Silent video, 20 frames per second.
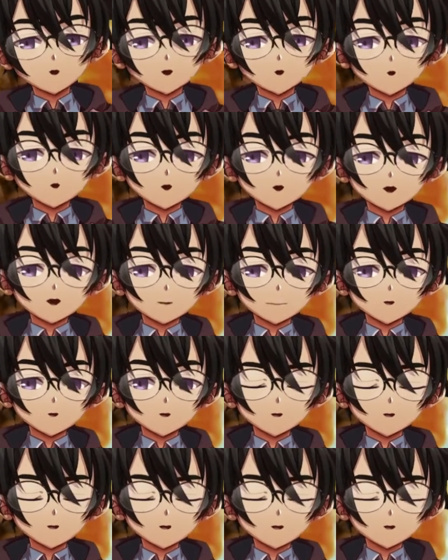want to give it a
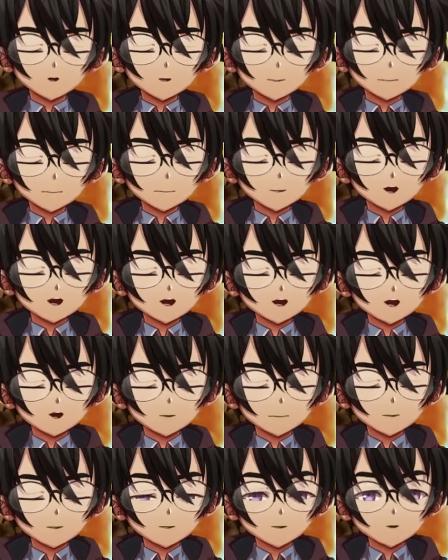shot. Though
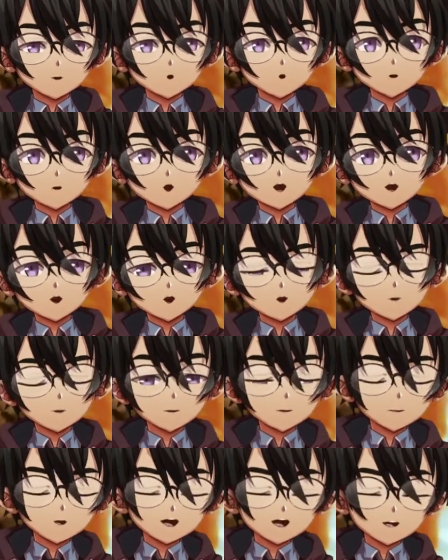if you do get it,
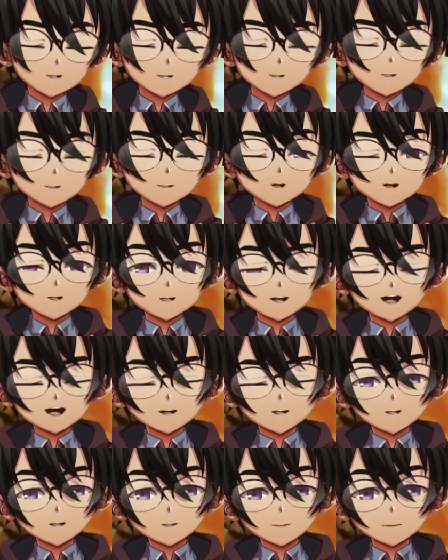I suggest
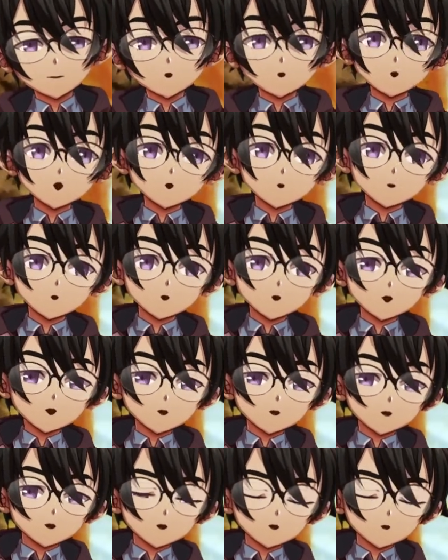asking for no sauce
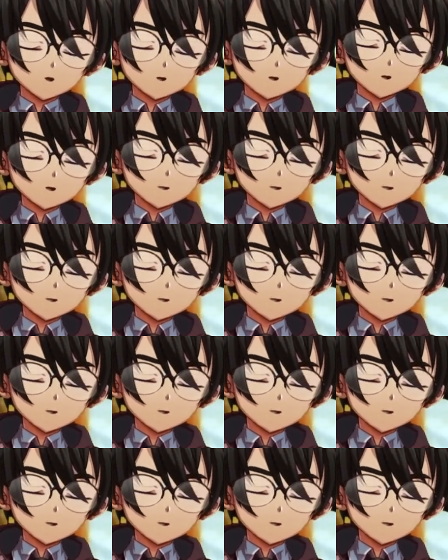on this.